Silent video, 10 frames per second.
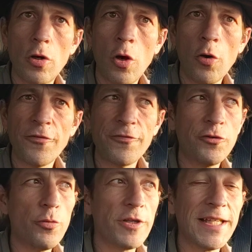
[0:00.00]
off
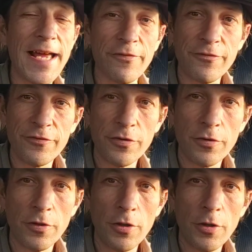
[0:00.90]
to the left.
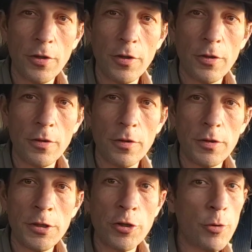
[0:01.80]

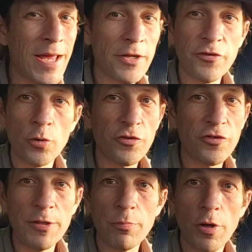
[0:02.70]
You don't exit on a
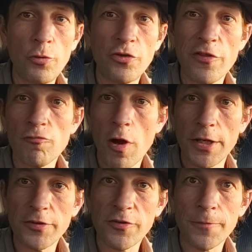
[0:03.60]
slip road to the
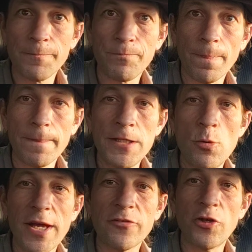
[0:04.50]
right.
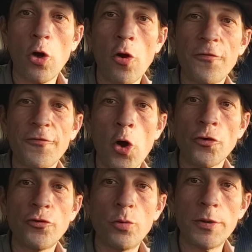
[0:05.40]
You exit off
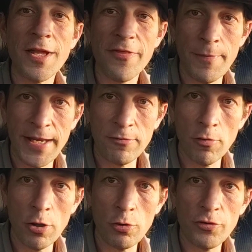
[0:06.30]
onto another main
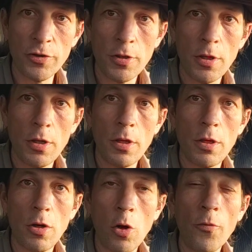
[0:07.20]
road
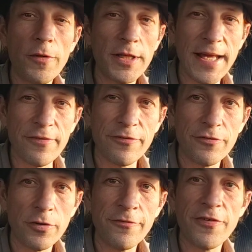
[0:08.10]
on the
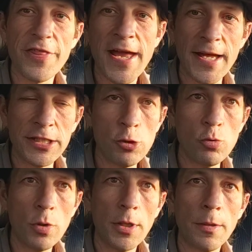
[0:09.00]
left. And for that
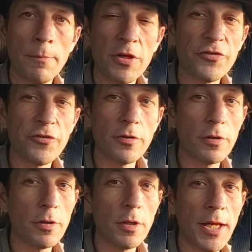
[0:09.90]
you must,
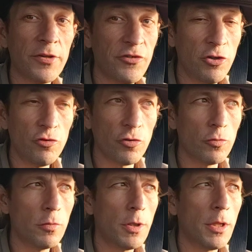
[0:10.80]
as
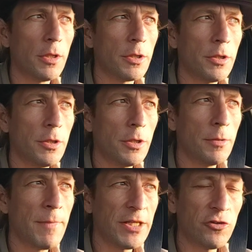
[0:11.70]
usual,
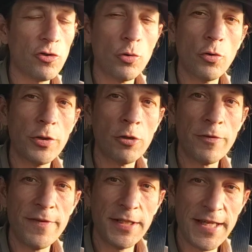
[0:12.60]
make sure you're
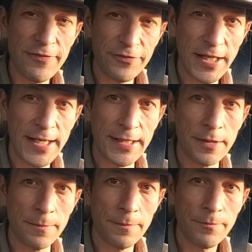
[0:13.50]
in the left lane